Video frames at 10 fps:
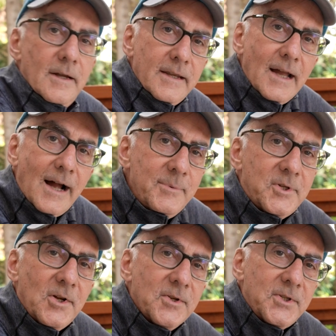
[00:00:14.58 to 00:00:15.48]
Yeah, I'm
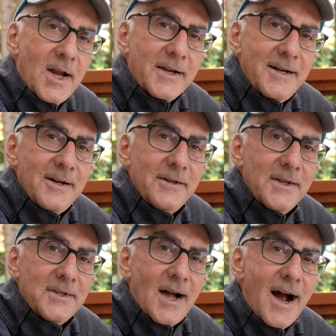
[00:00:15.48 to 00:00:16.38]
still stuck here on
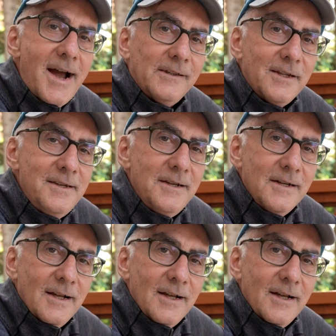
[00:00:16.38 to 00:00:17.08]
this island.